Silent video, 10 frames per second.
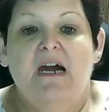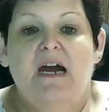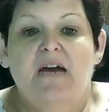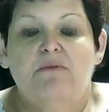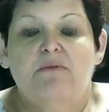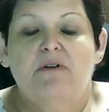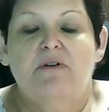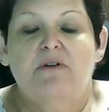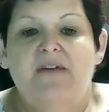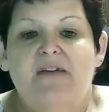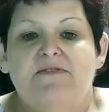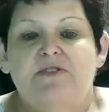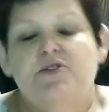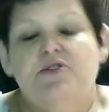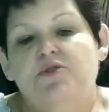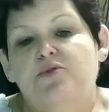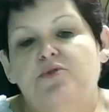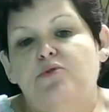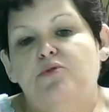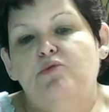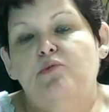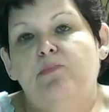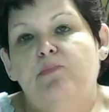I will have to